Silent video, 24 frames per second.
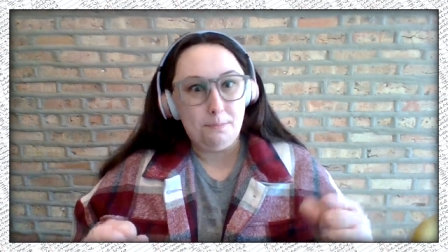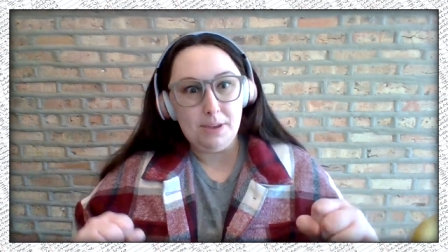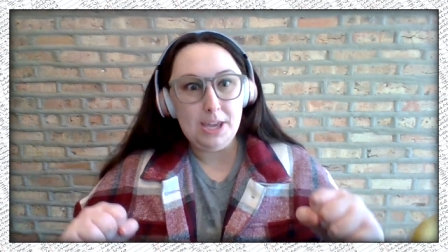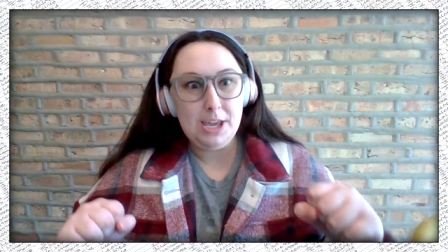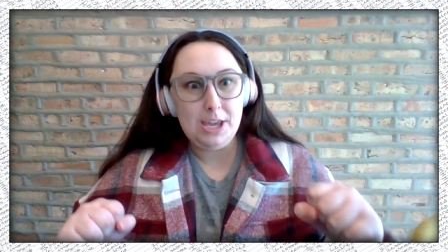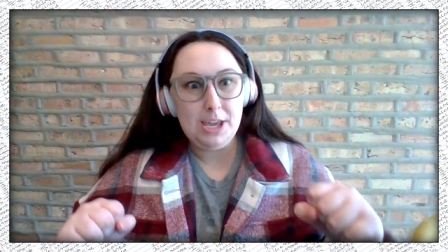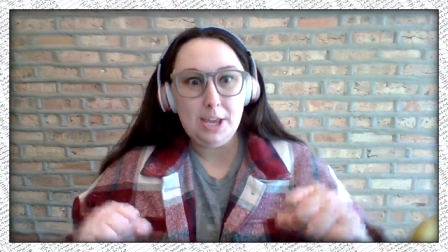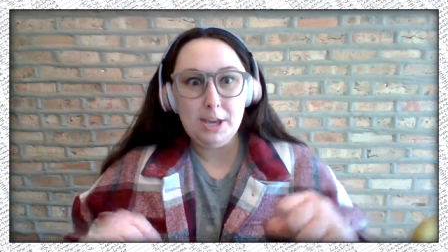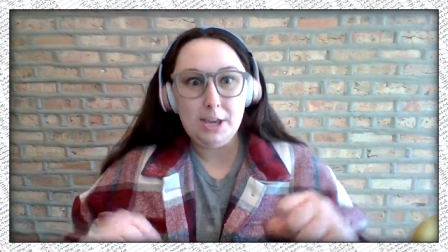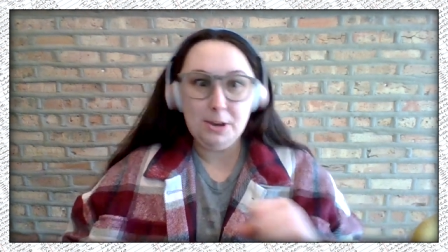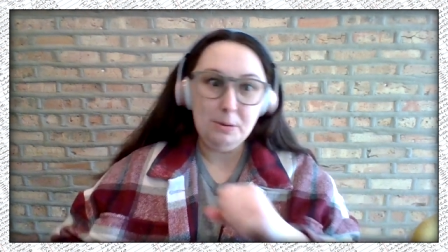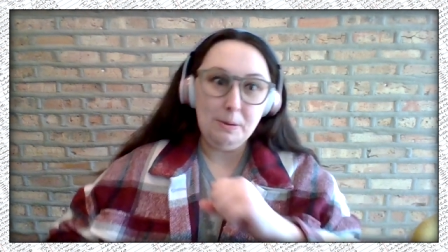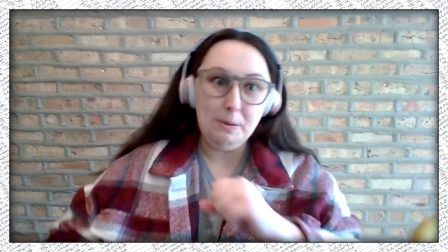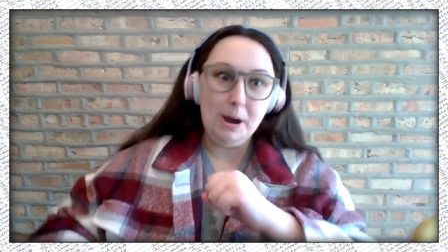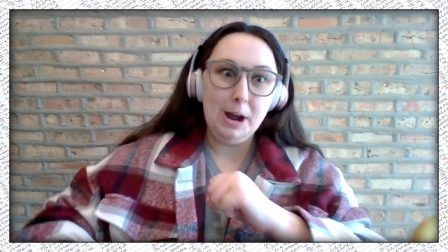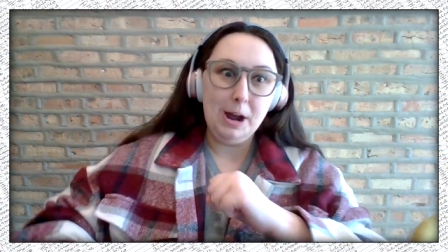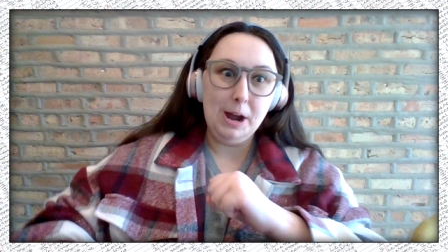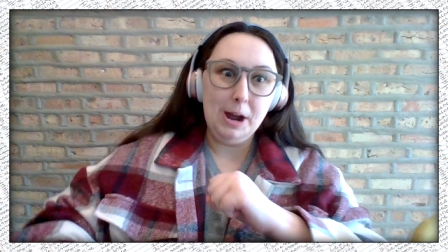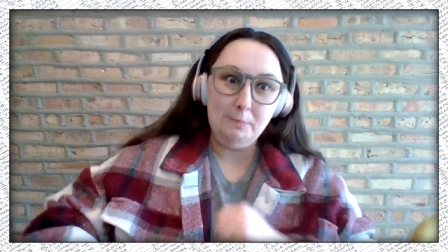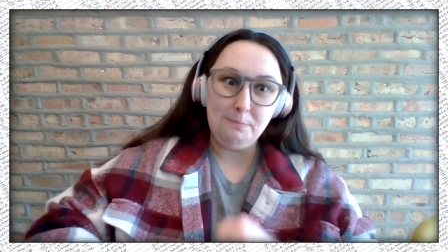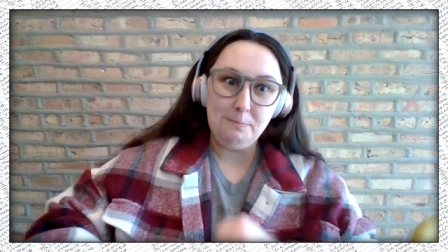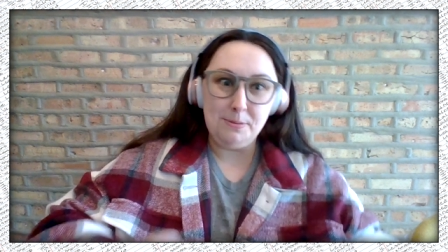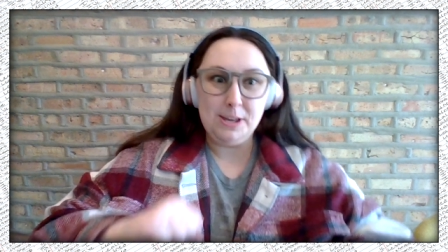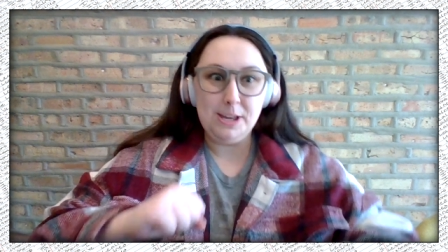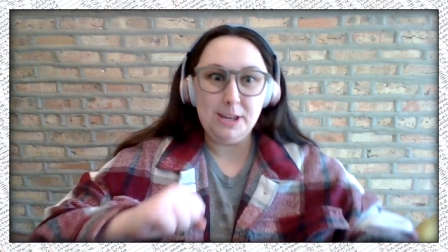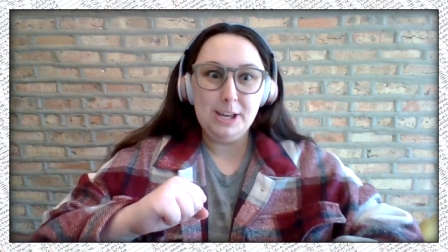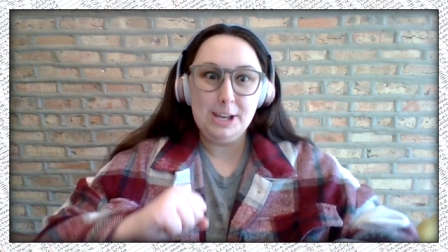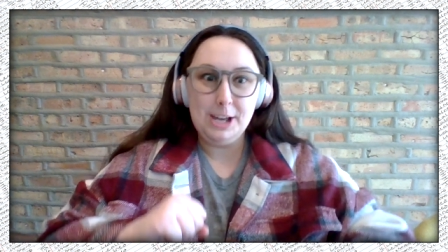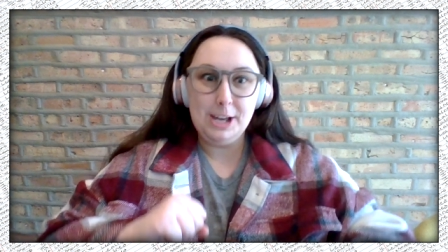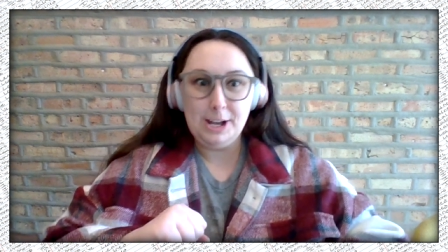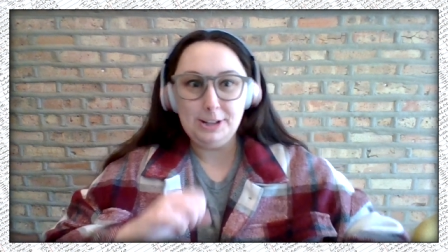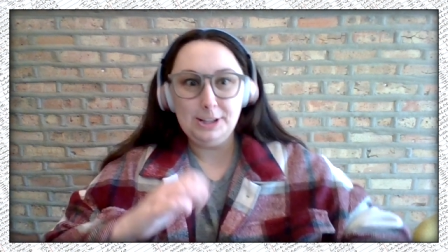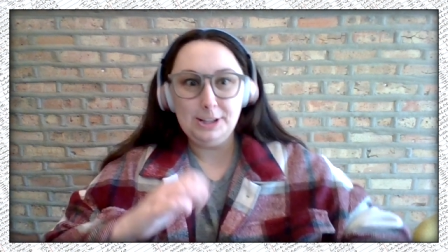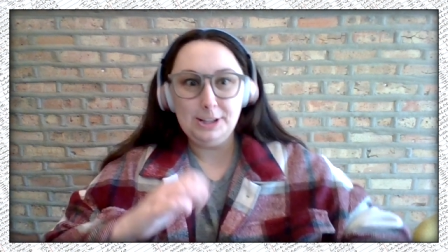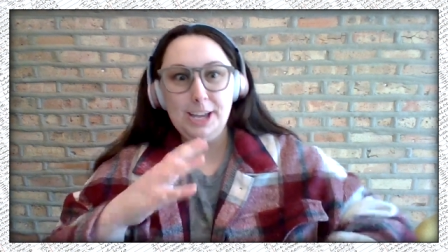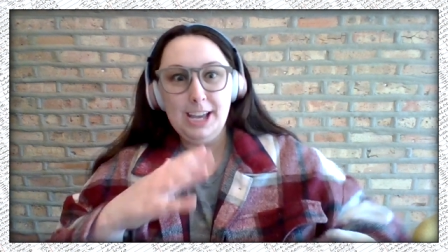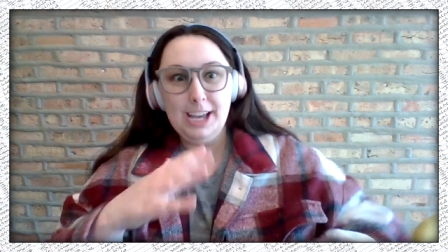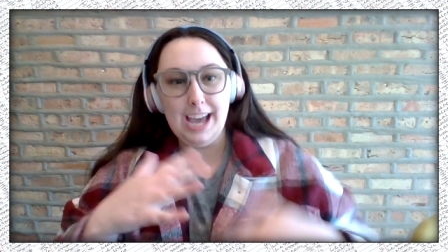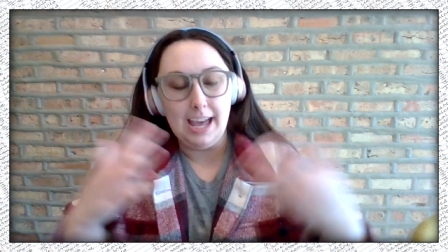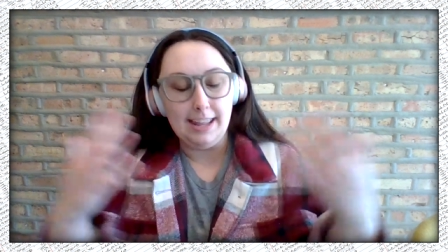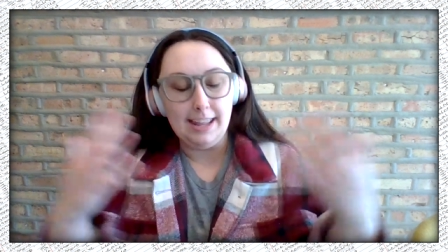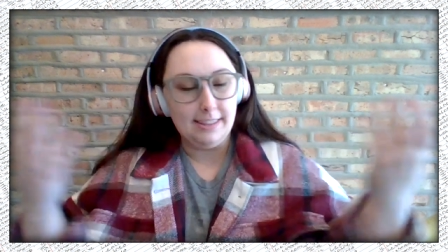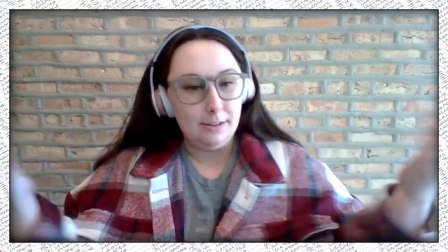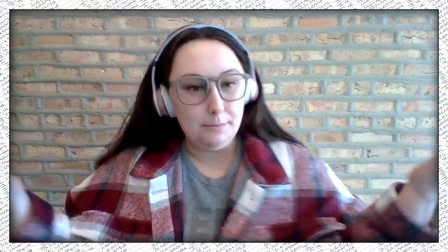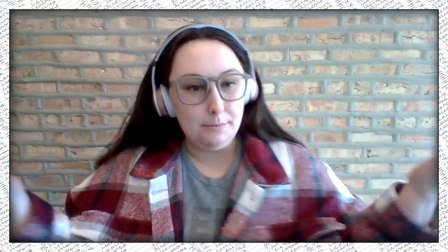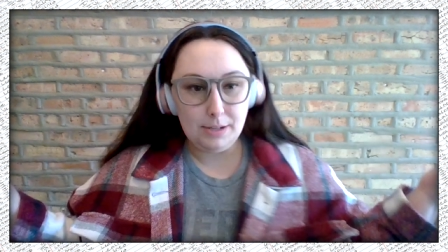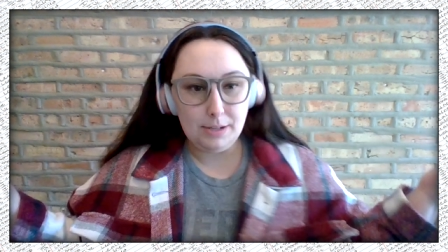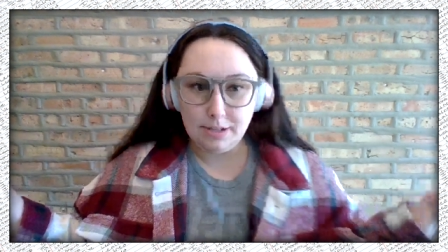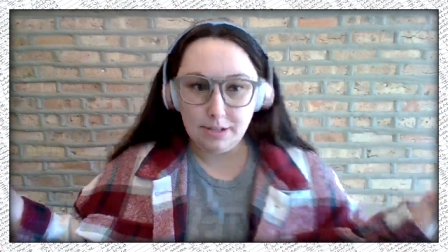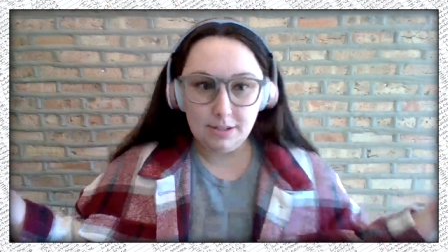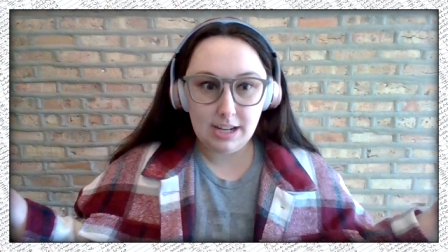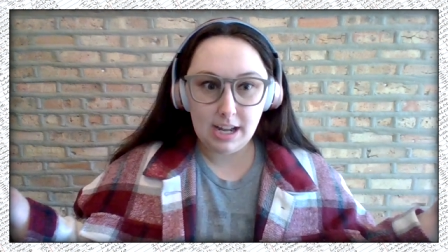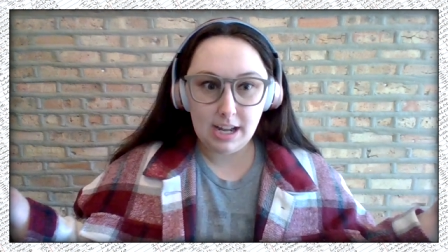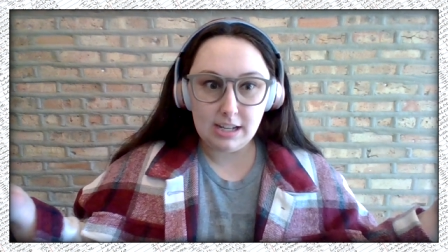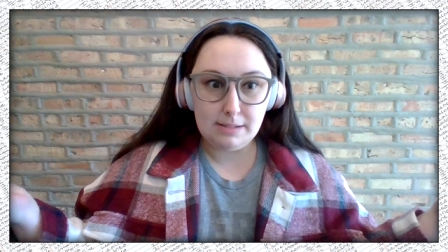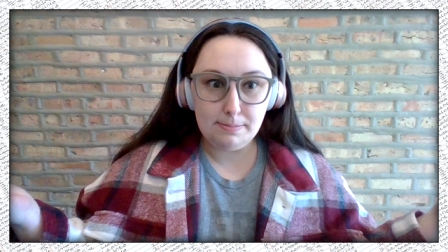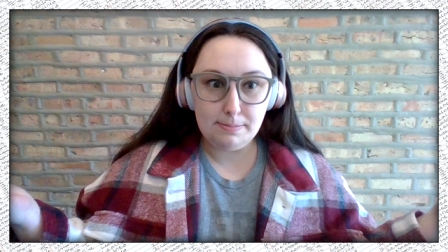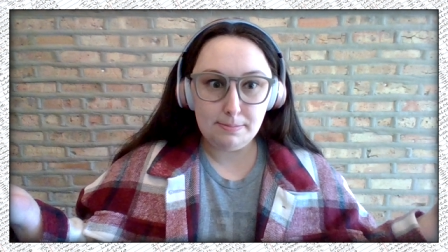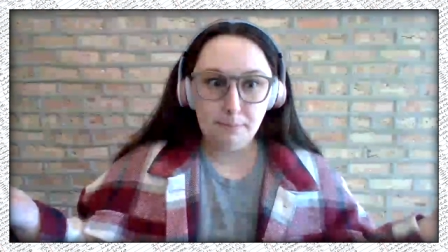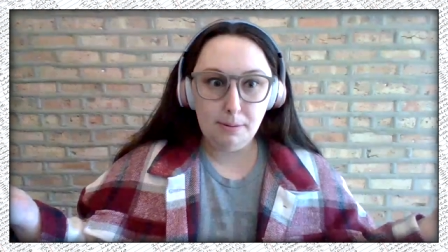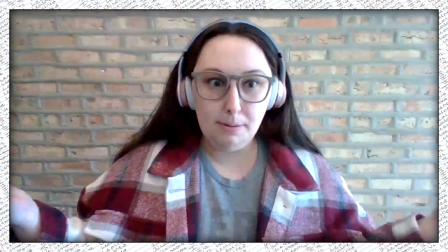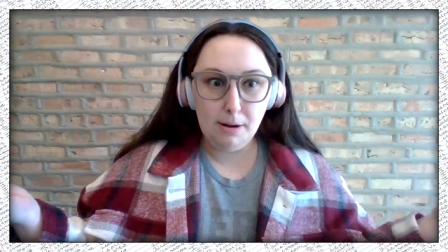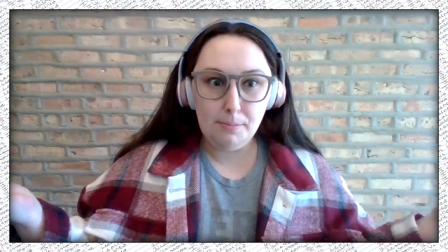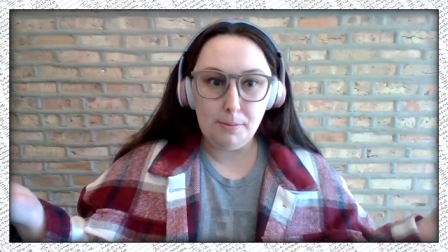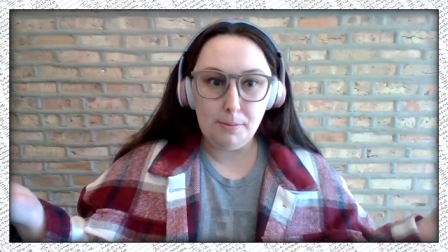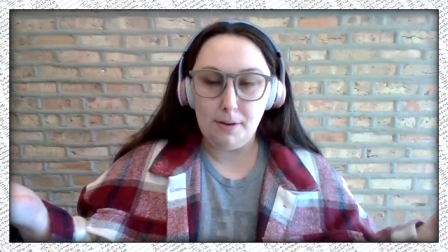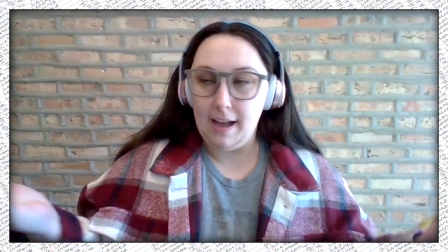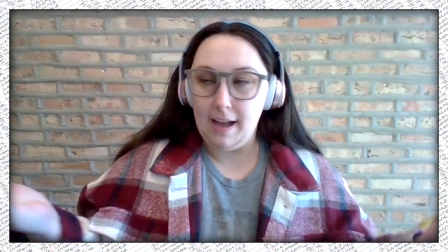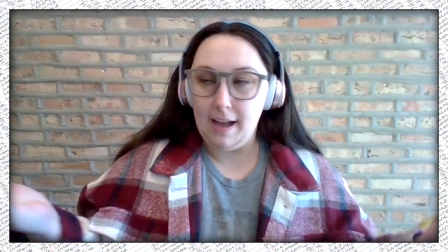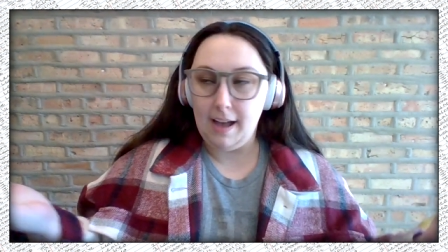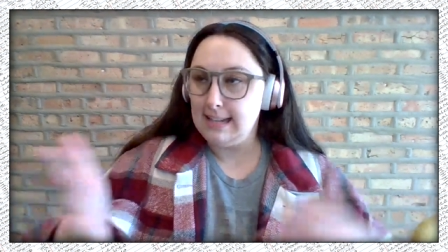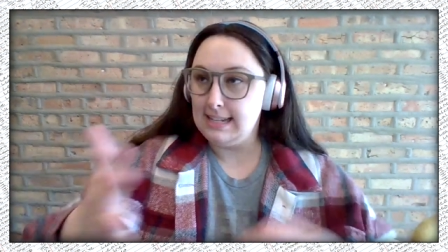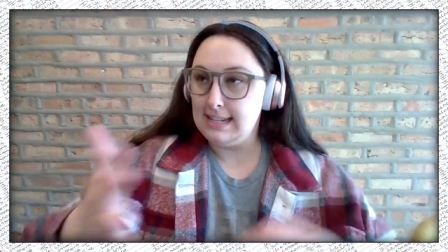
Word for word: P U R P L E, and then we learned how to spell purple.